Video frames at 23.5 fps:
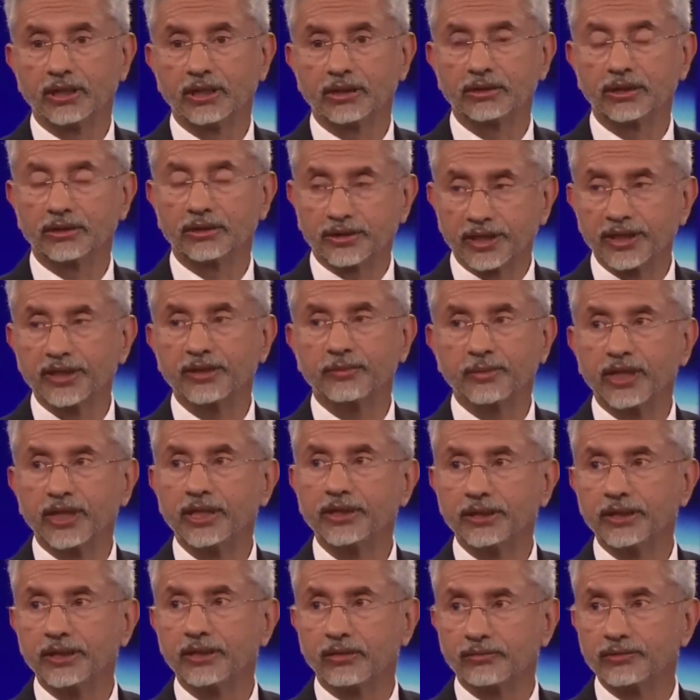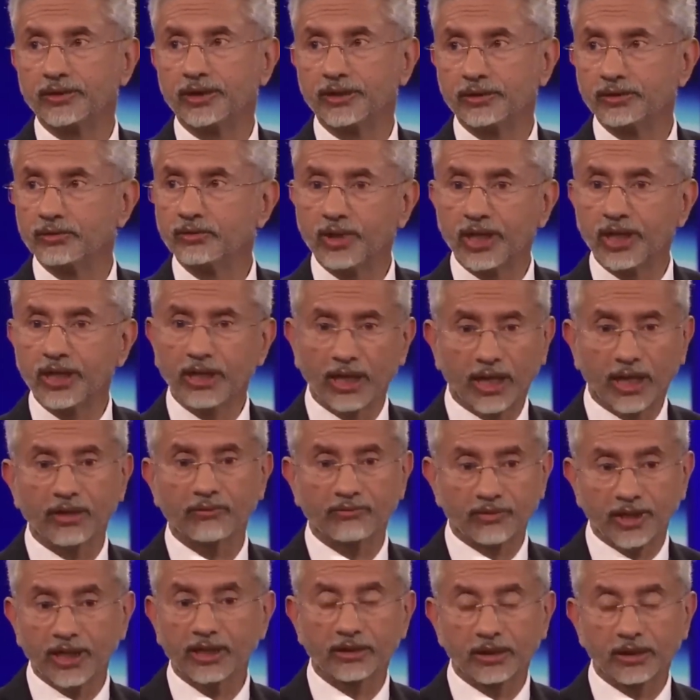the credibility of the UN and,
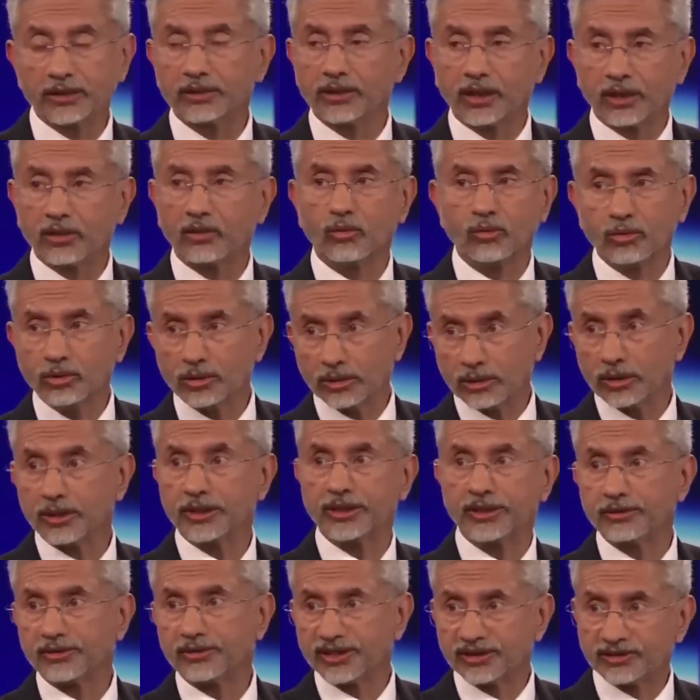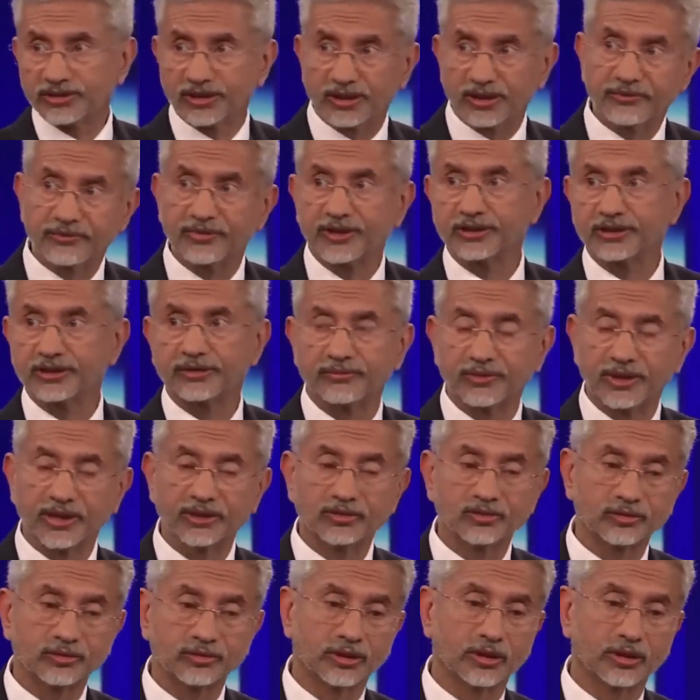frankly, their own interest and
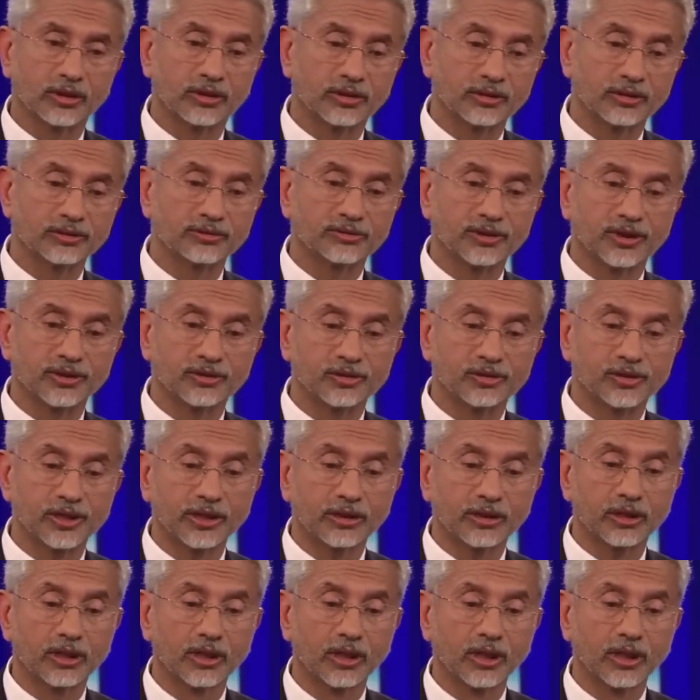effectiveness is at stake.